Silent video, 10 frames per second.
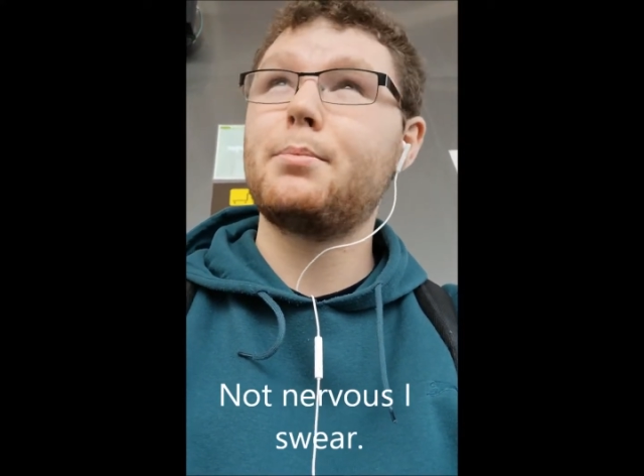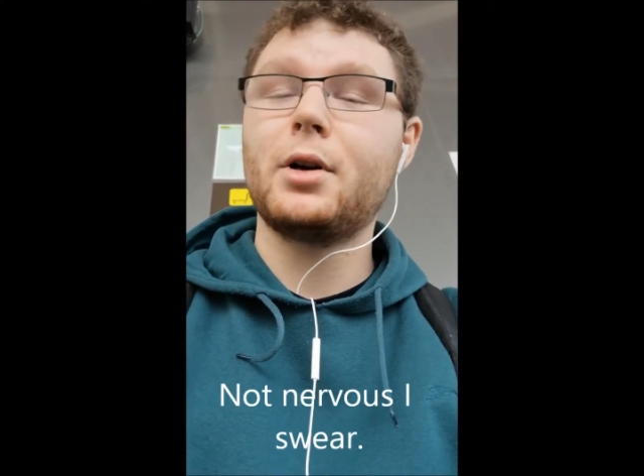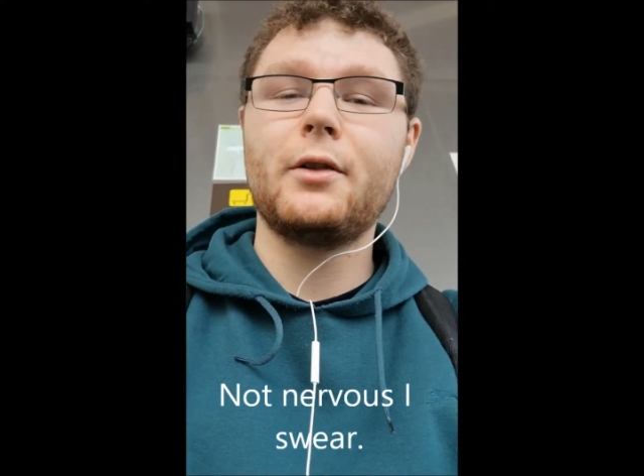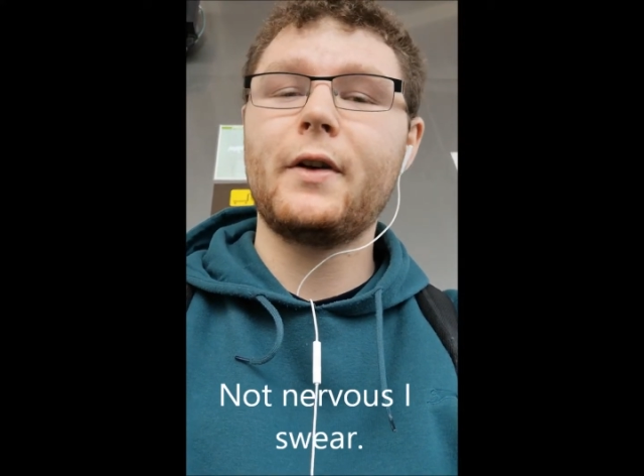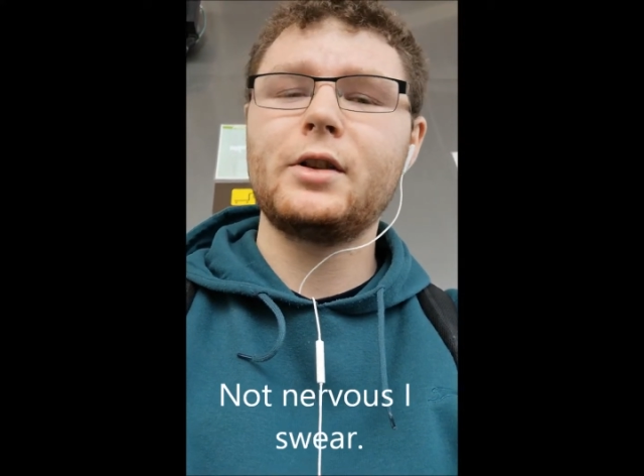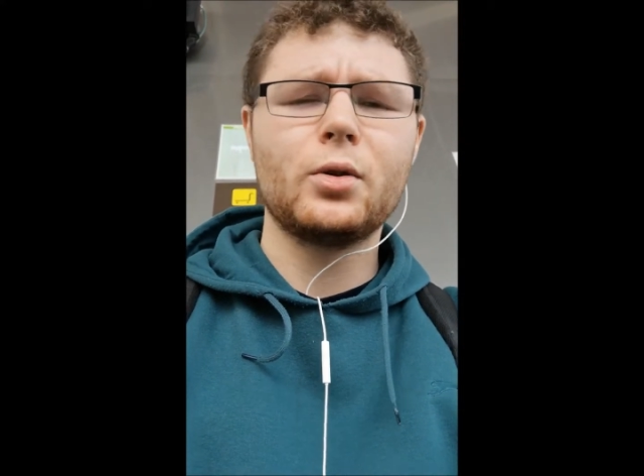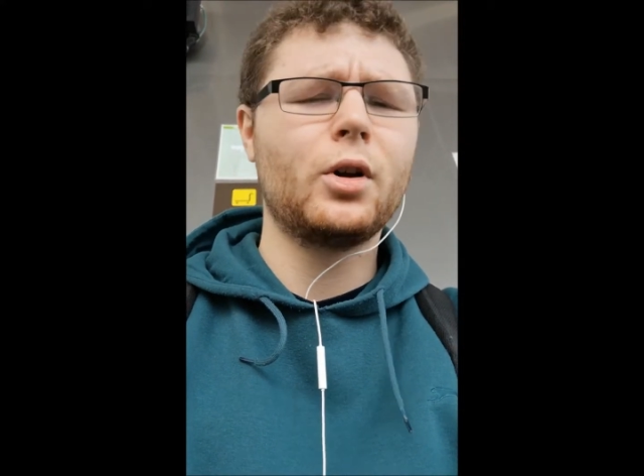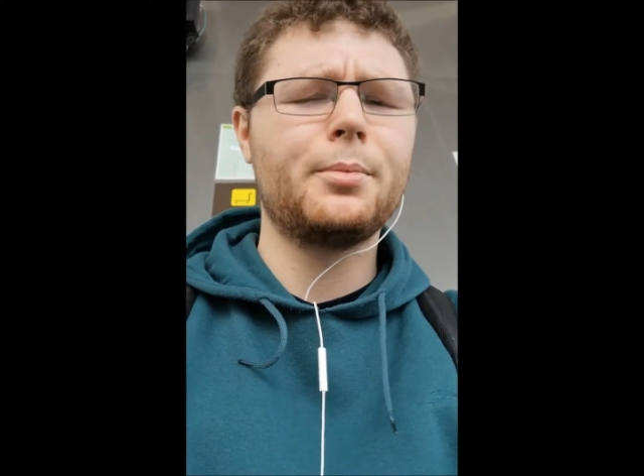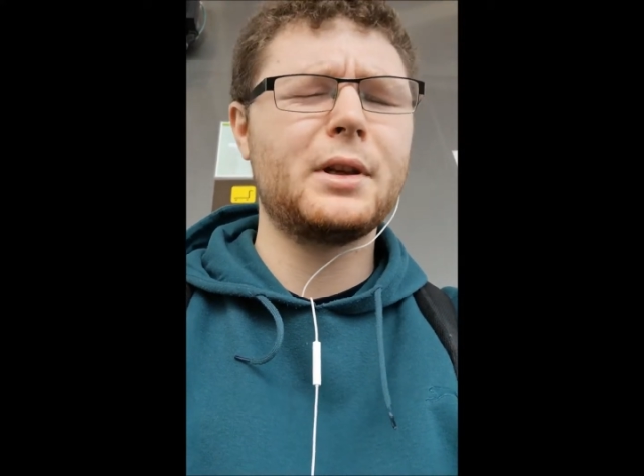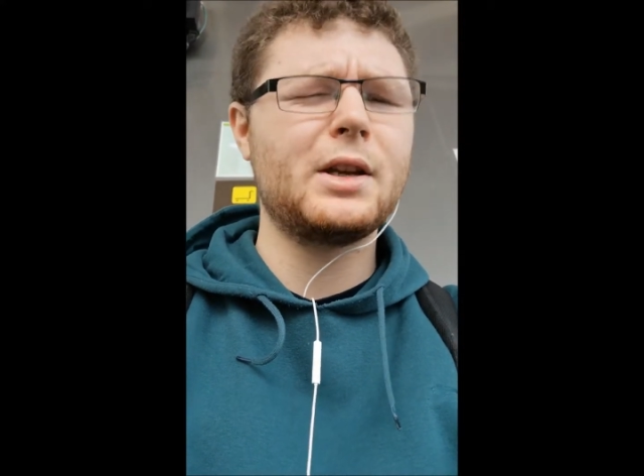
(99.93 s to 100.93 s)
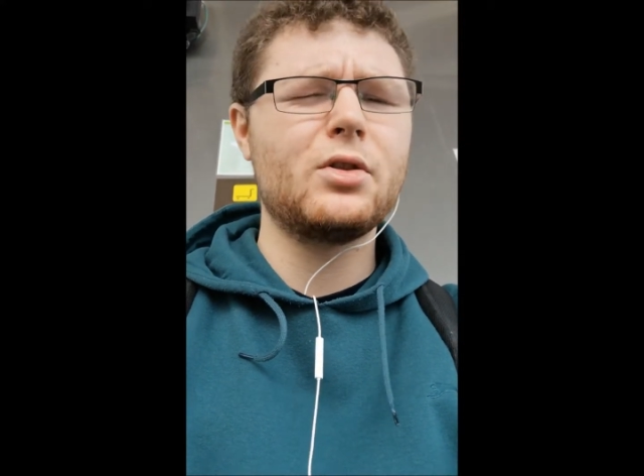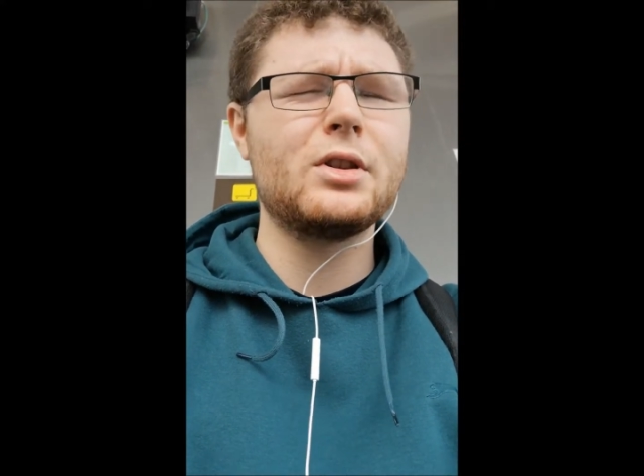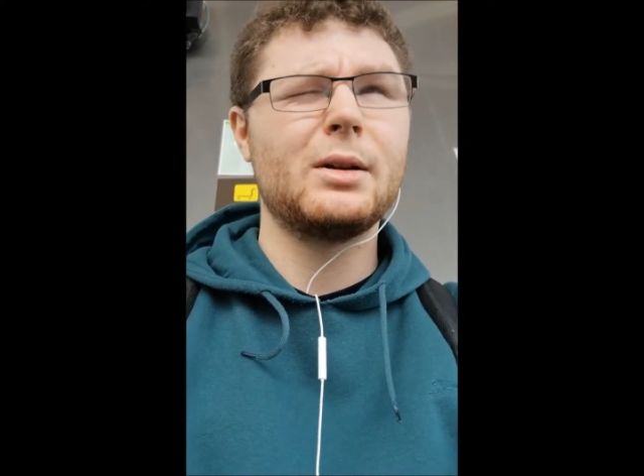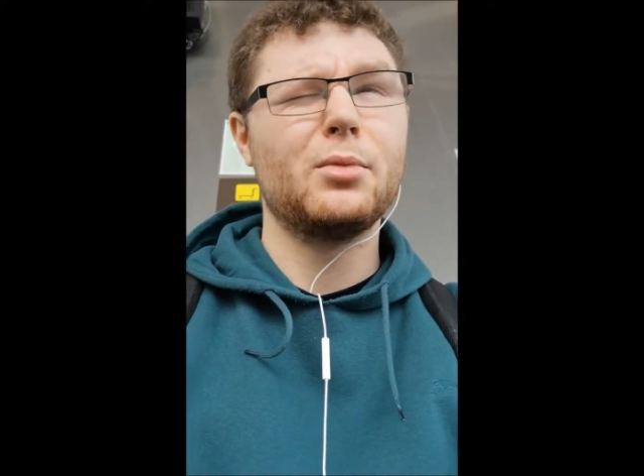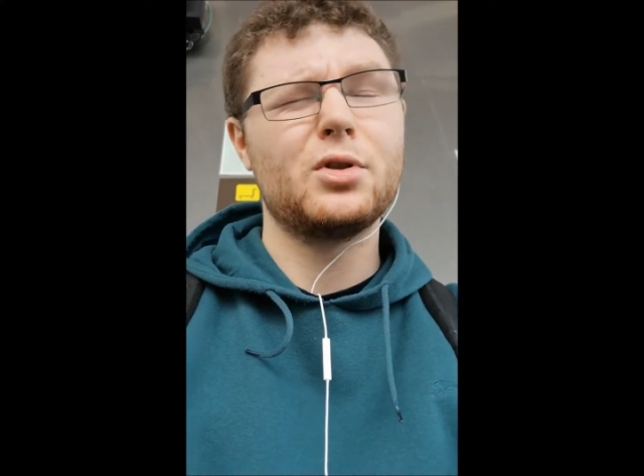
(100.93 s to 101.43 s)
But if I don't update yous,
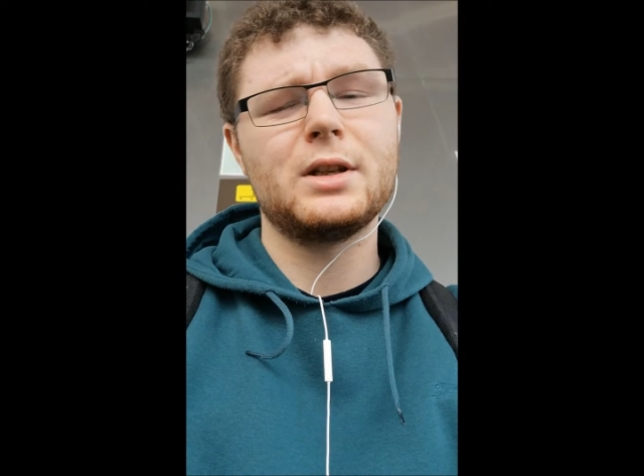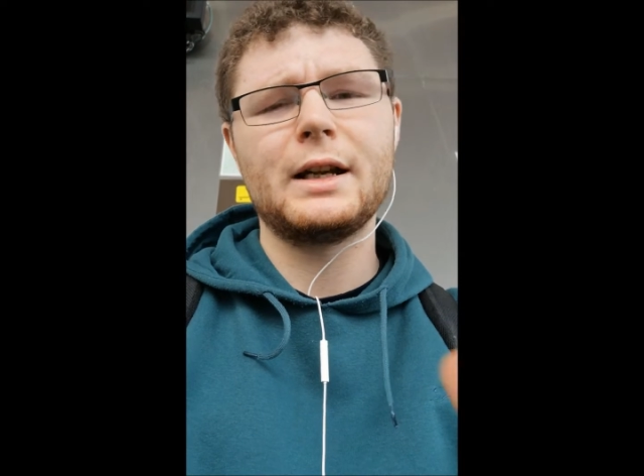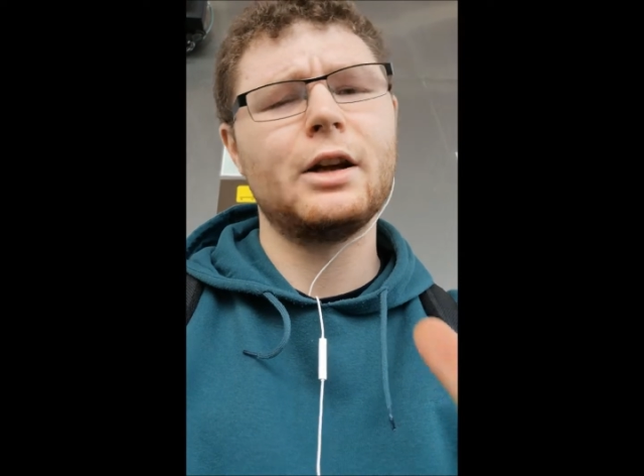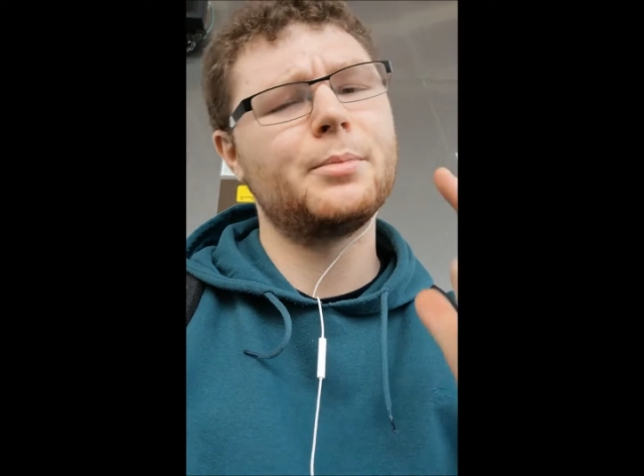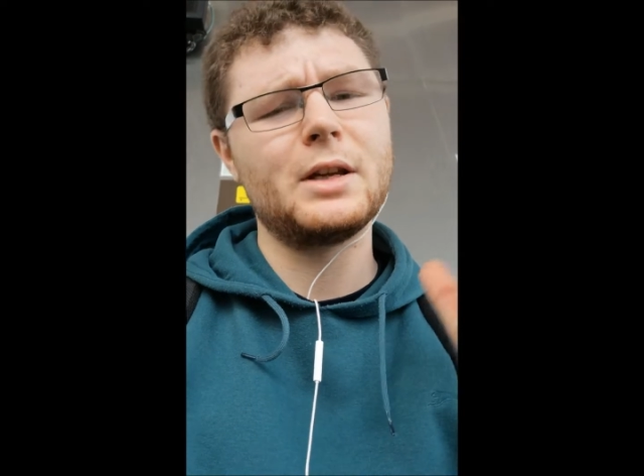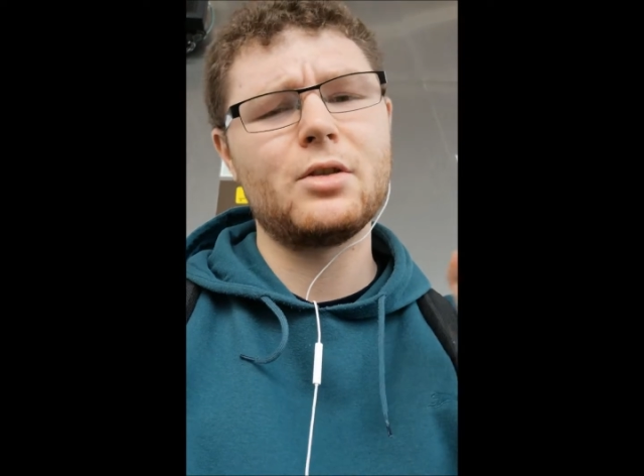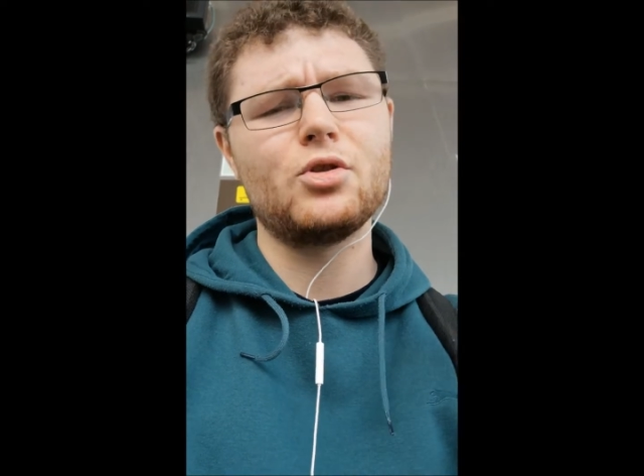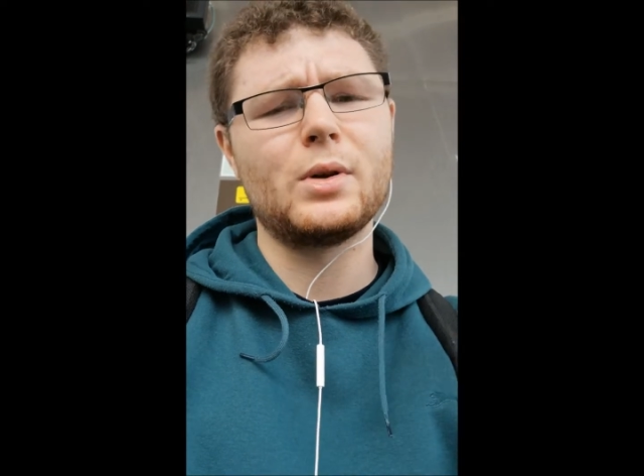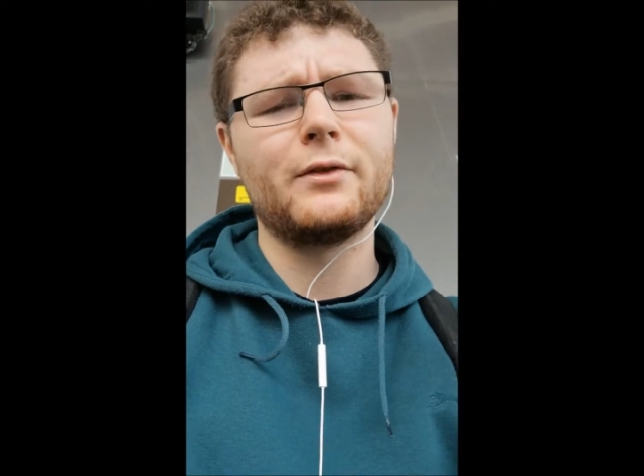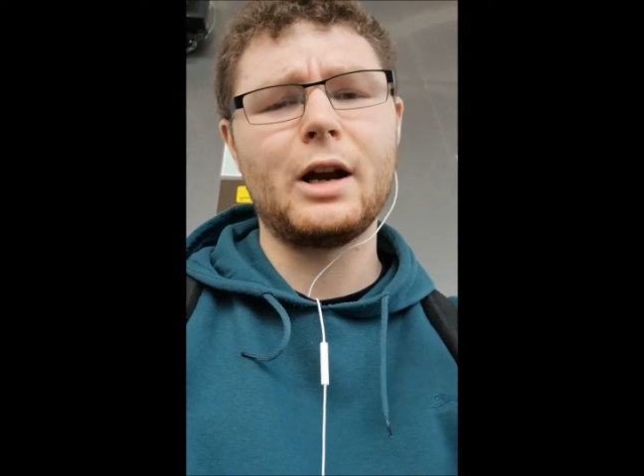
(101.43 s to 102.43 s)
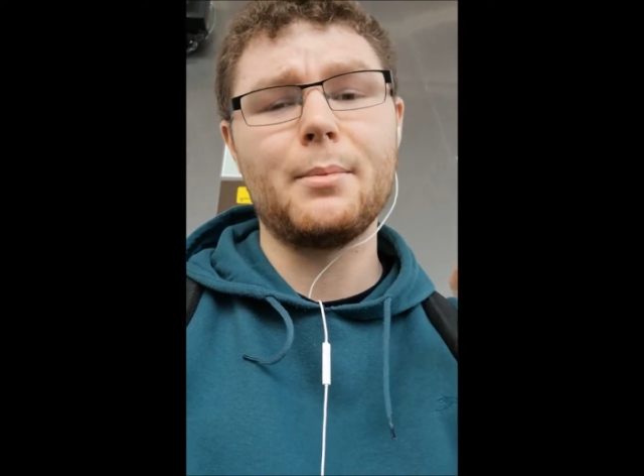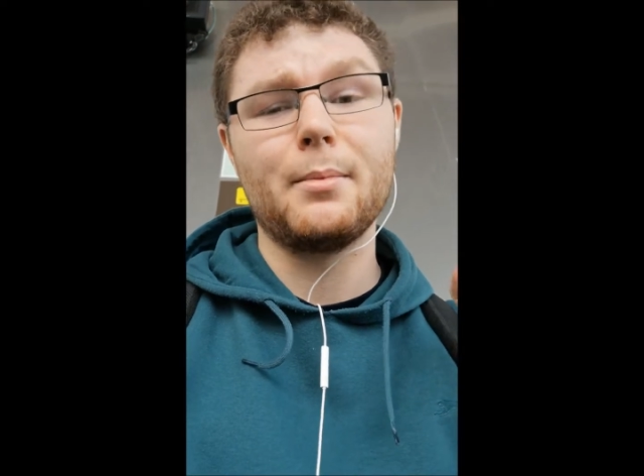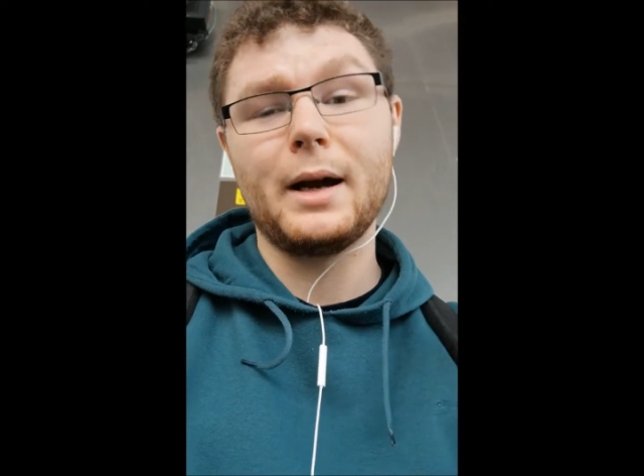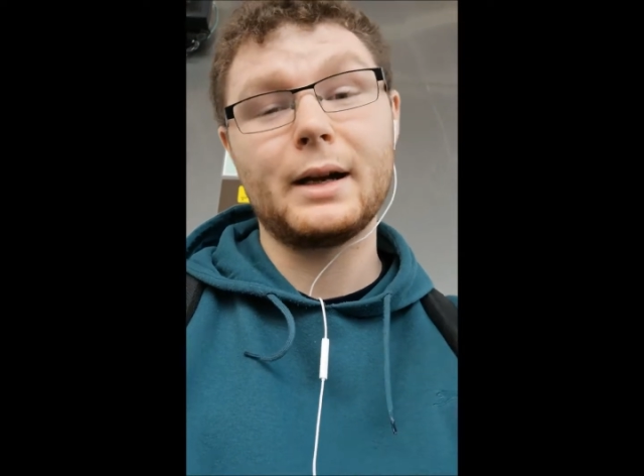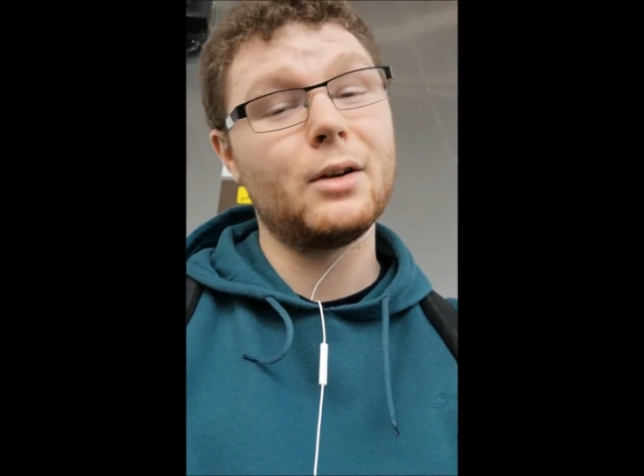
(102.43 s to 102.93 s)
I'll most likely update yous whenever I'm
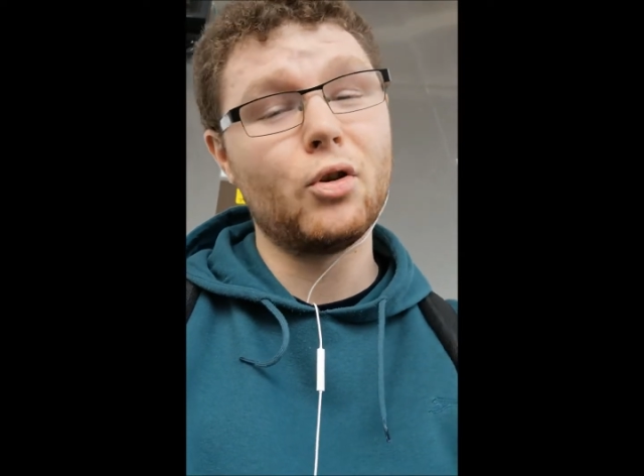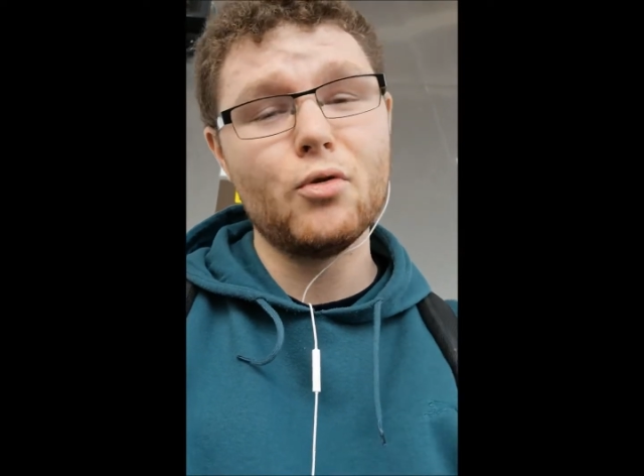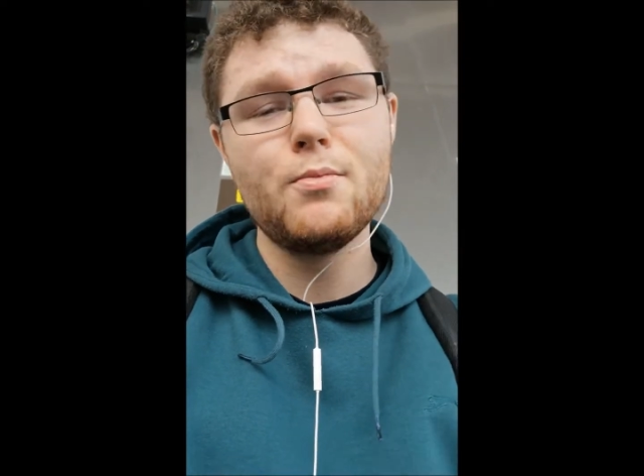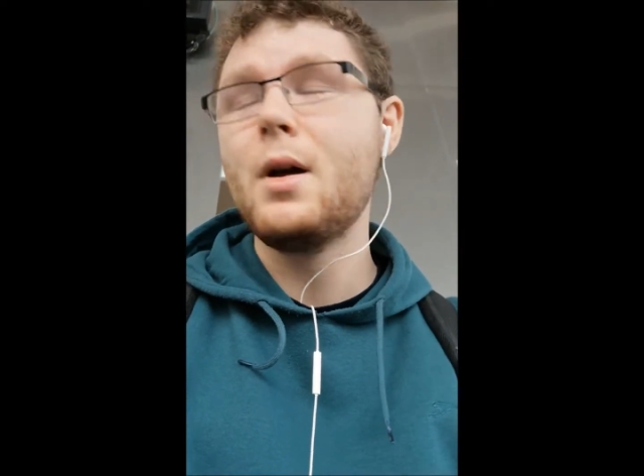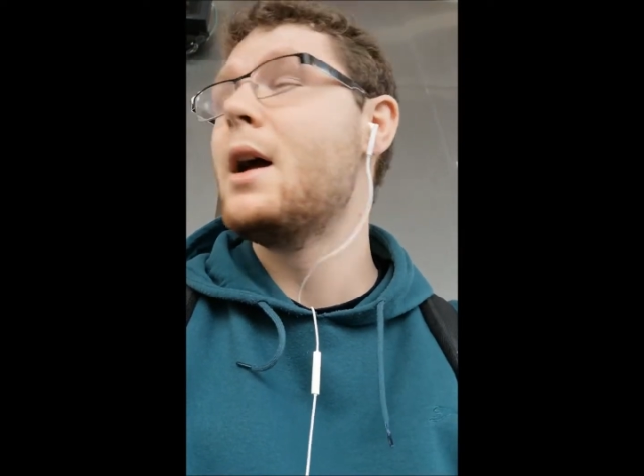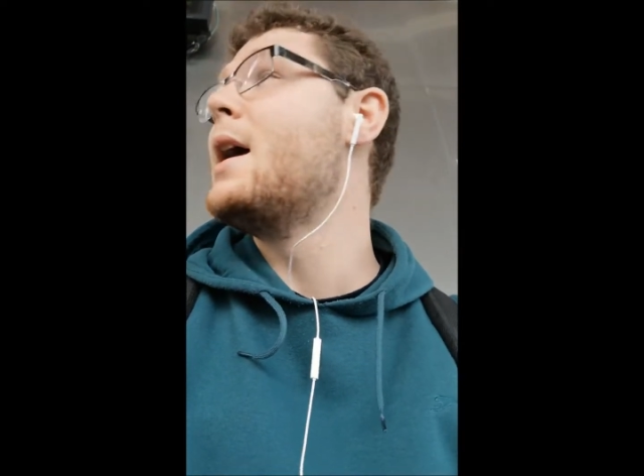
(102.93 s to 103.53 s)
back home